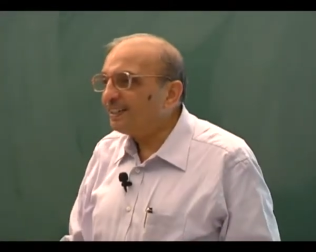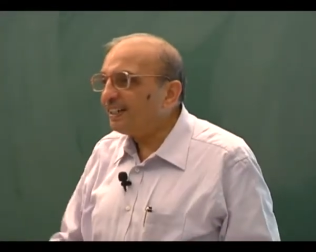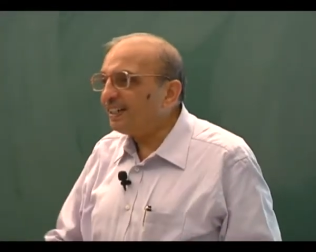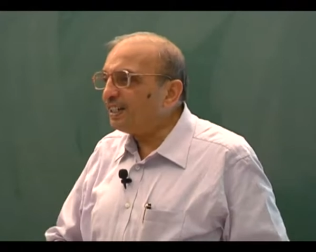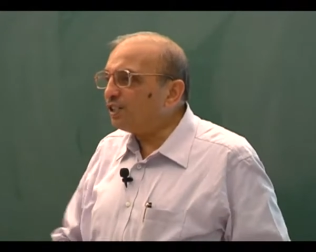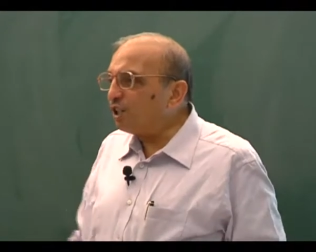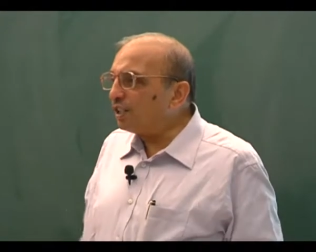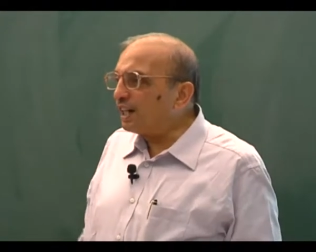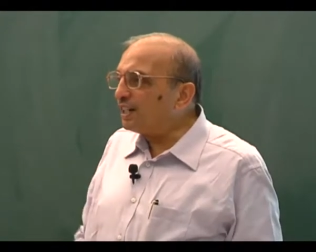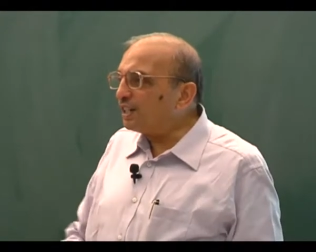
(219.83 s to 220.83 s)
It is
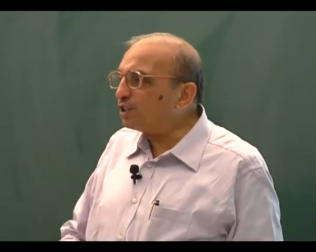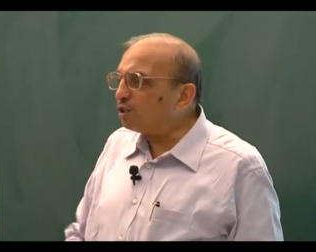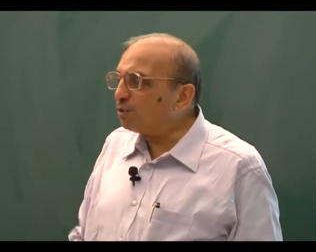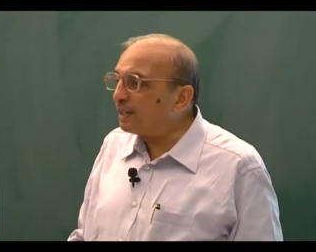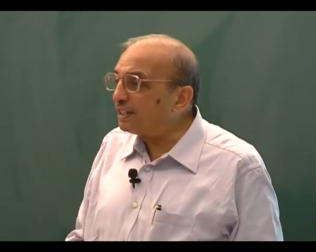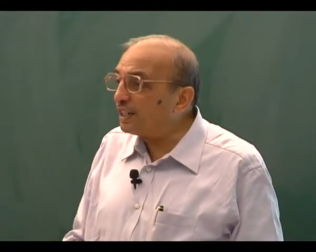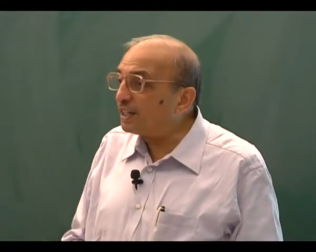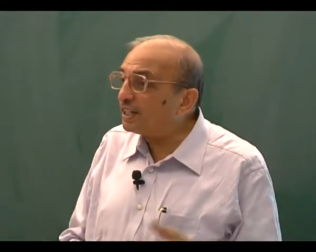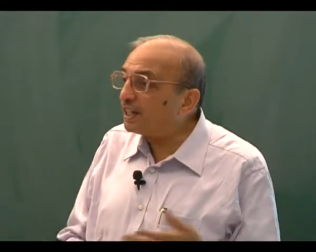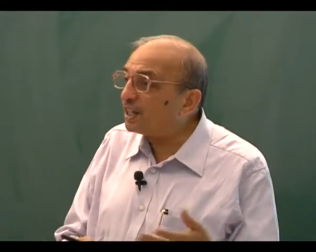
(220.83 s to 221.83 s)
not understood by the
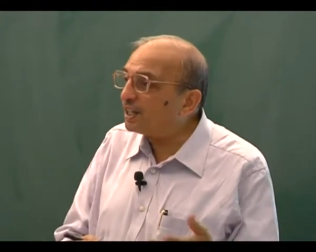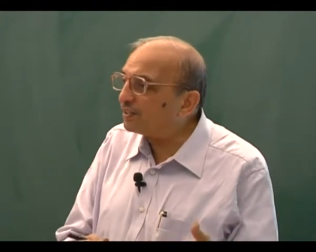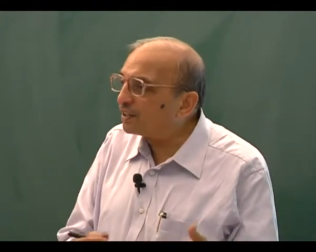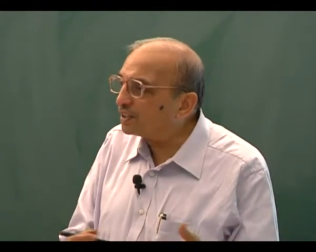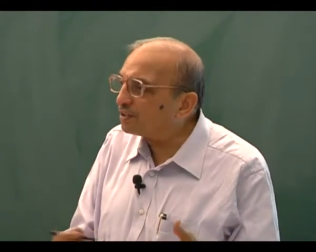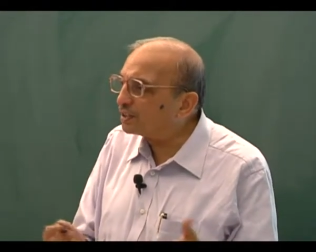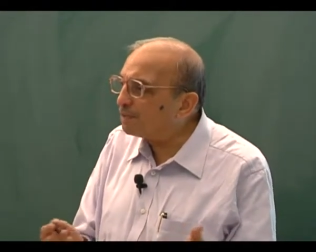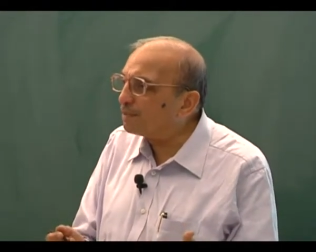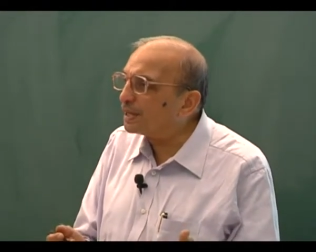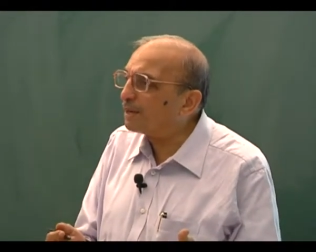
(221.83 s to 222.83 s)
uh,
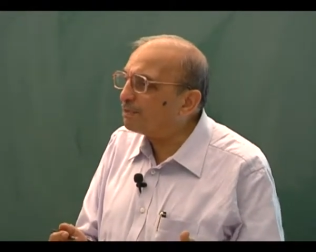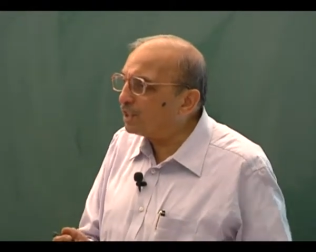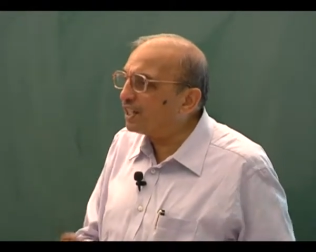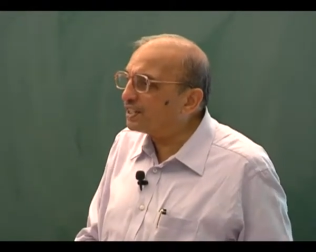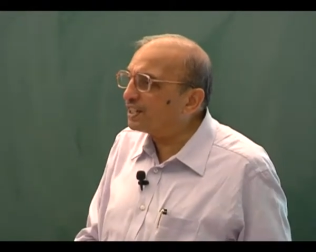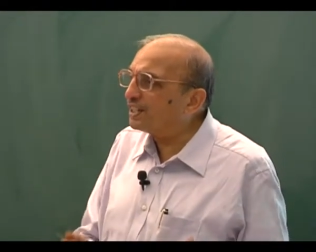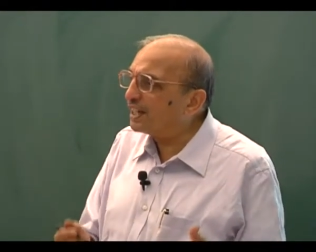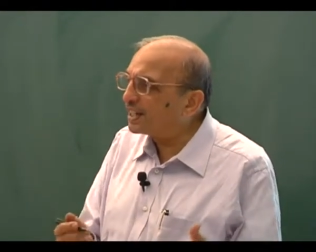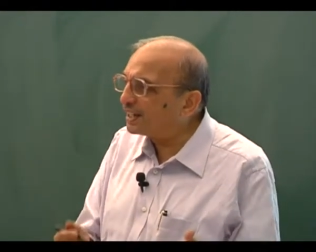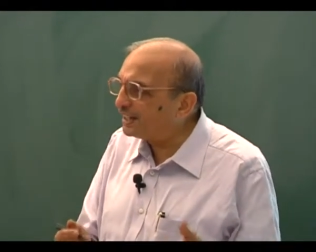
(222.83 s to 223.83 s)
simple communication
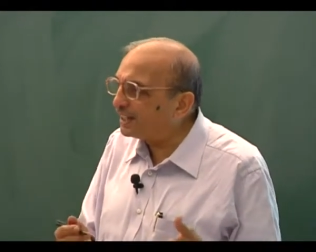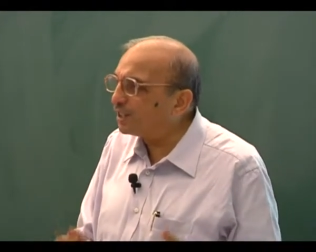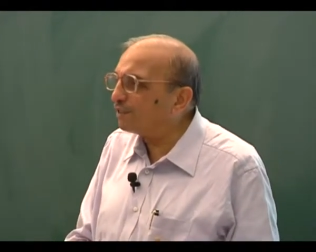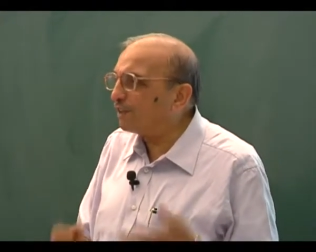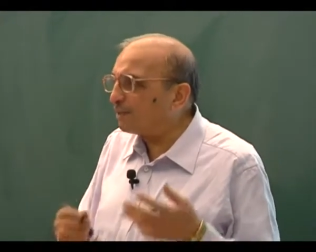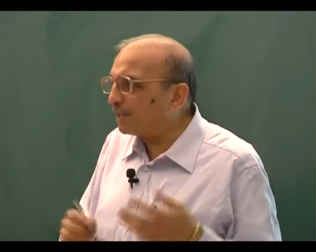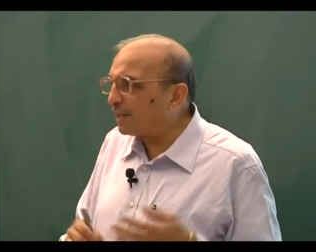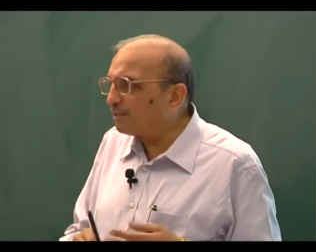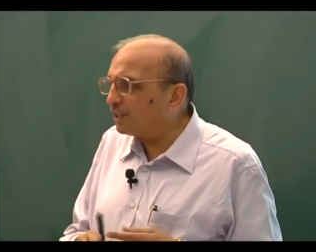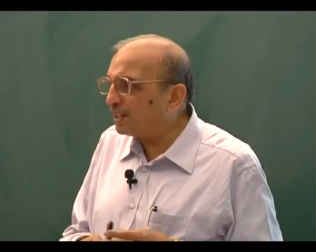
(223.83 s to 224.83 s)
like written or verbal
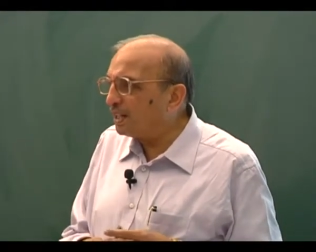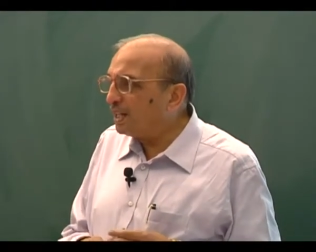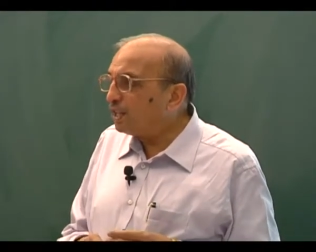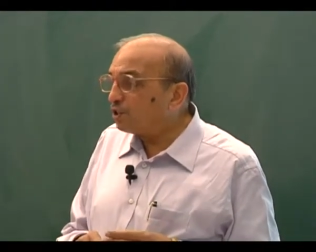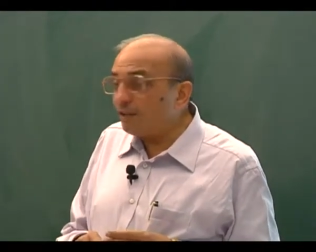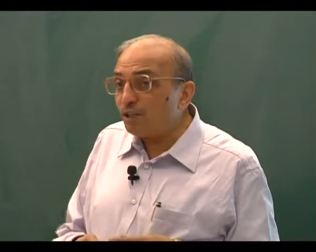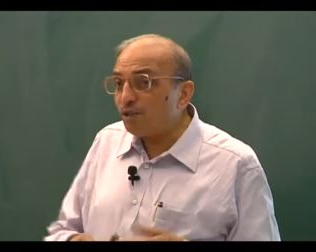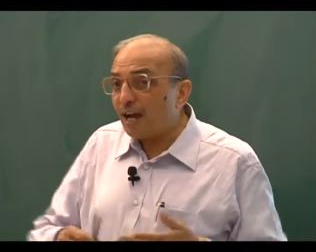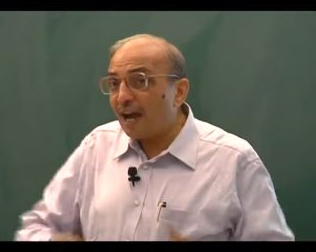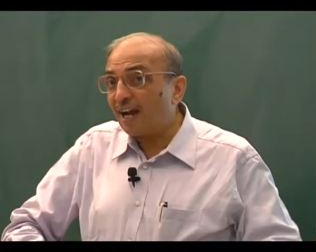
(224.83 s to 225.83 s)
communication. So, when
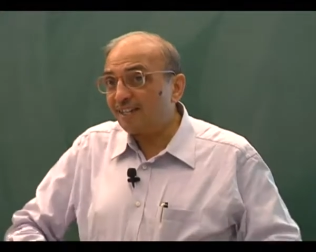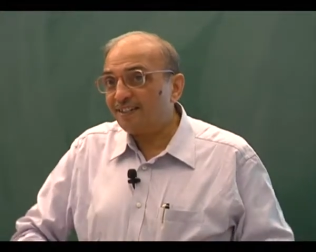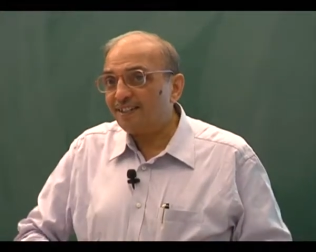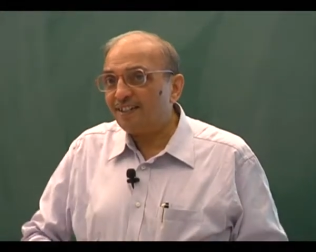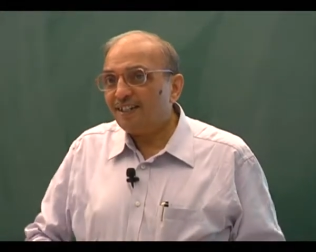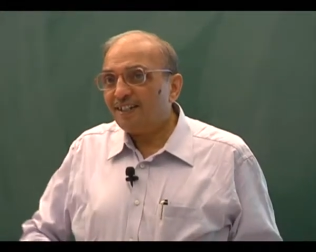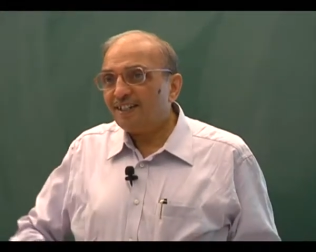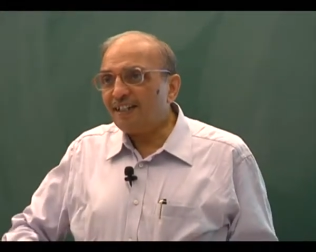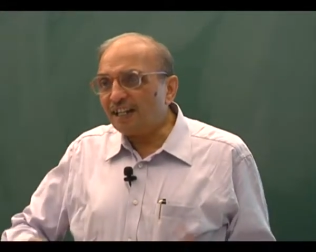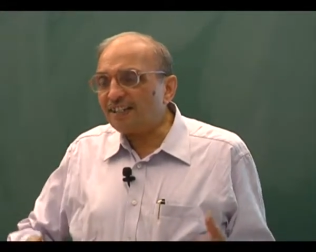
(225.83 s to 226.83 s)
you act,
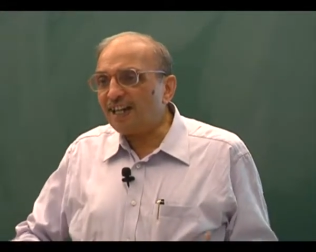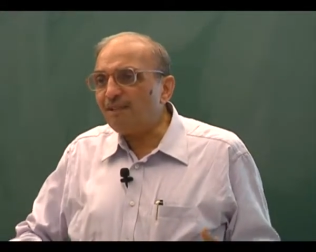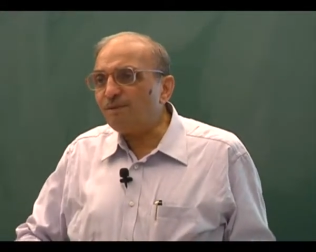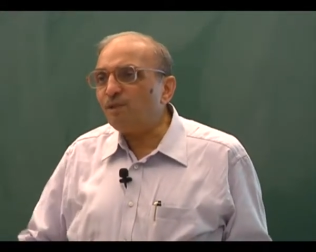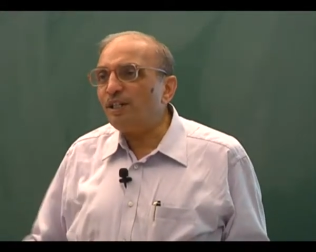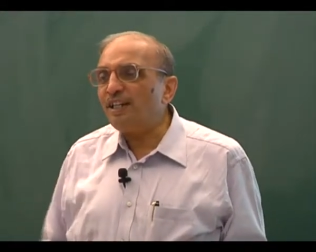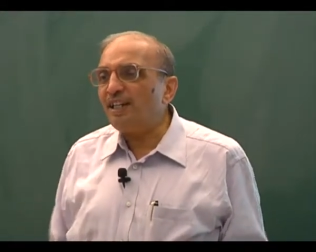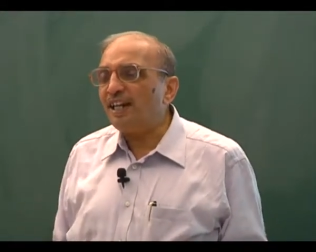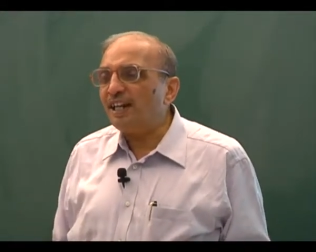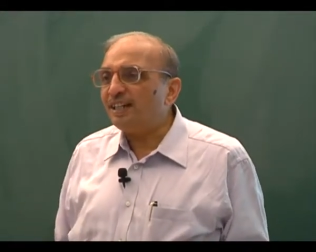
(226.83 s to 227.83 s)
that time you
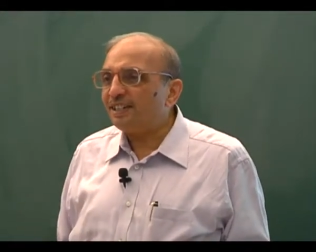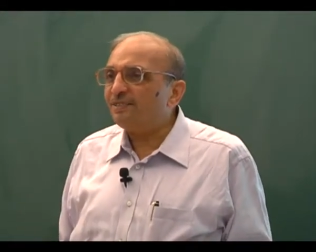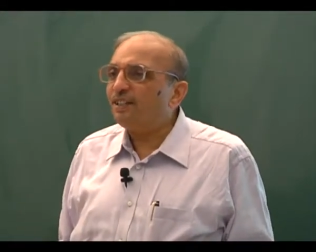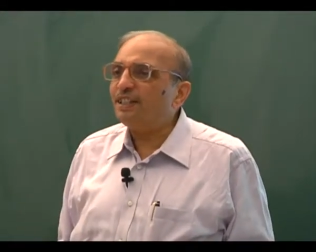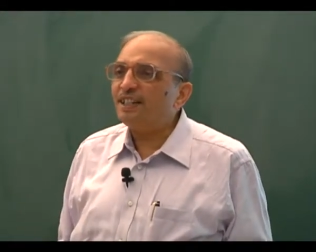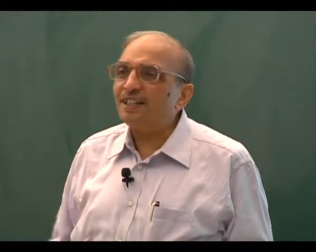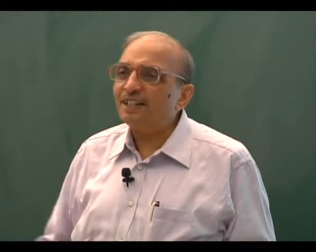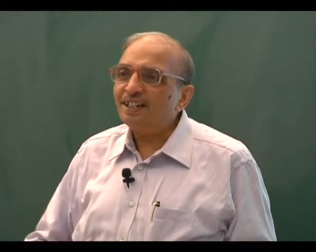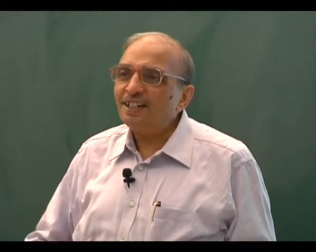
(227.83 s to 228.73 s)
indicate whether